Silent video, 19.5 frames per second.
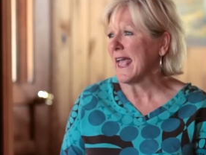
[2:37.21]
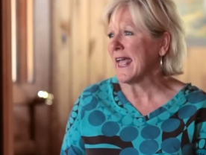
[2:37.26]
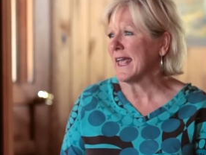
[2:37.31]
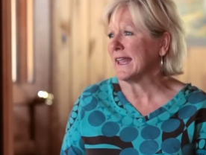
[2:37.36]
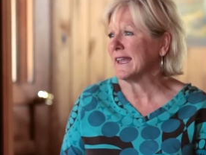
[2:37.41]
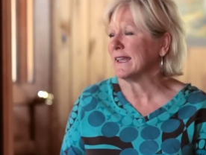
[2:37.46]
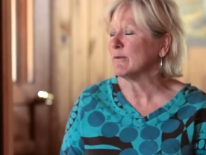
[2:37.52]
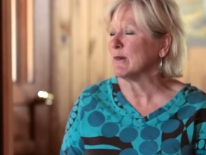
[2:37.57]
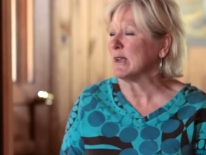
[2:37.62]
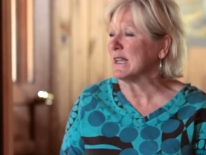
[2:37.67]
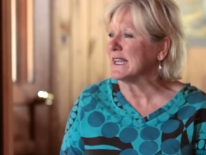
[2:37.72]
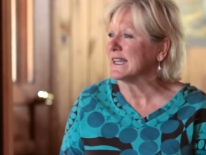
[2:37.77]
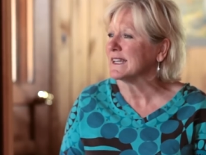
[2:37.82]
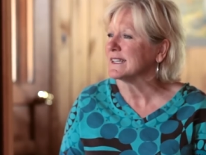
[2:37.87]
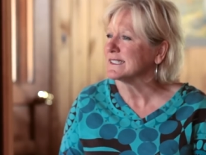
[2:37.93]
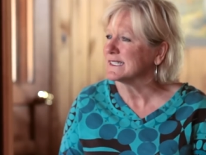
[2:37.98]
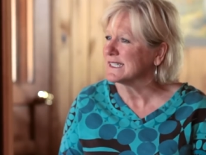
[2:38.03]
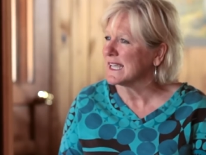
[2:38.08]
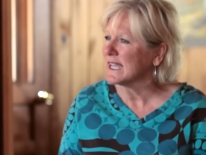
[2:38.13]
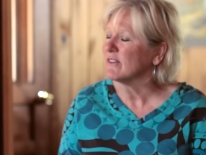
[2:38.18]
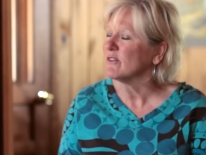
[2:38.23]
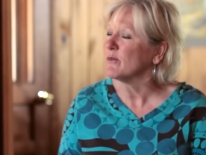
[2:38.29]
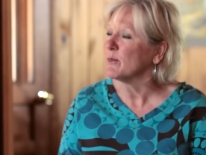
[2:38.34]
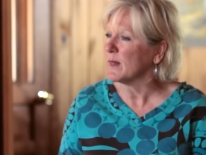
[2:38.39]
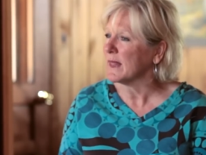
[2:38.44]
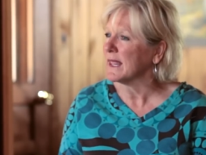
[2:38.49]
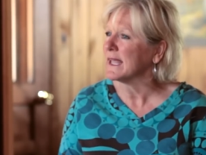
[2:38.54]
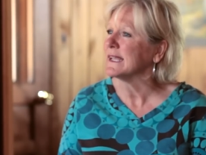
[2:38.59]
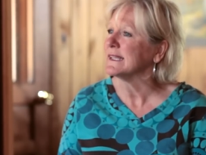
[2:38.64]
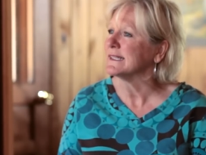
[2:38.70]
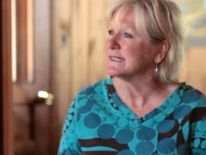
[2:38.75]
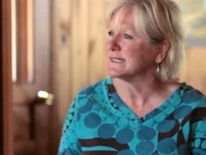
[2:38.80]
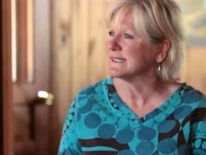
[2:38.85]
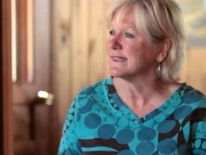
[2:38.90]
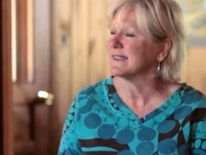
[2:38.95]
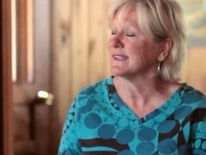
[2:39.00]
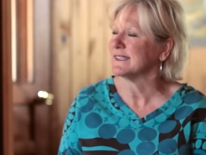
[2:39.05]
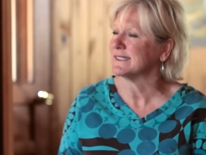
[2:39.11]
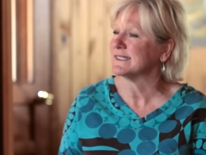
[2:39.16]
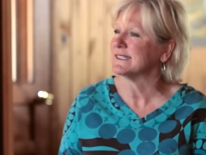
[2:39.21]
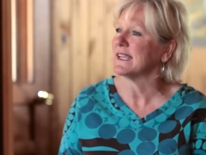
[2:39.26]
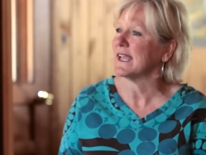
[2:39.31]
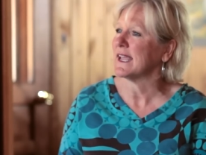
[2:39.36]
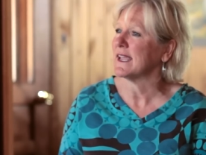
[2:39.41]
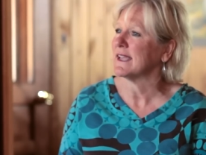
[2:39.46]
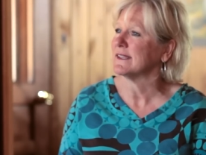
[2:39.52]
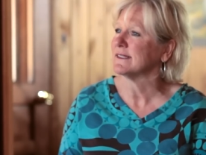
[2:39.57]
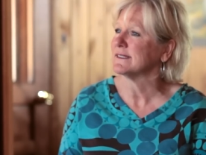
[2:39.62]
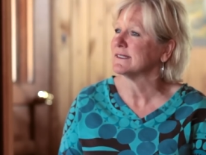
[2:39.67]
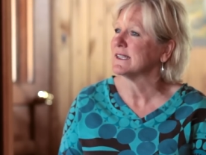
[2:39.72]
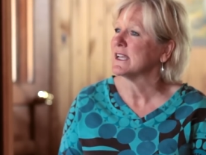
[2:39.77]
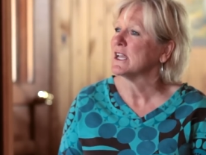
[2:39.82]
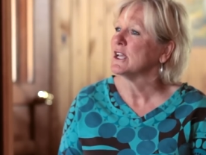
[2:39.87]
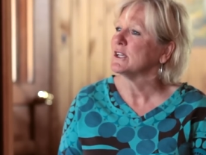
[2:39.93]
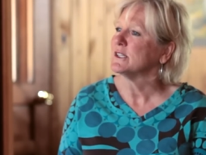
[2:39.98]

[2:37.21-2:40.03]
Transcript: And we need a safe place these days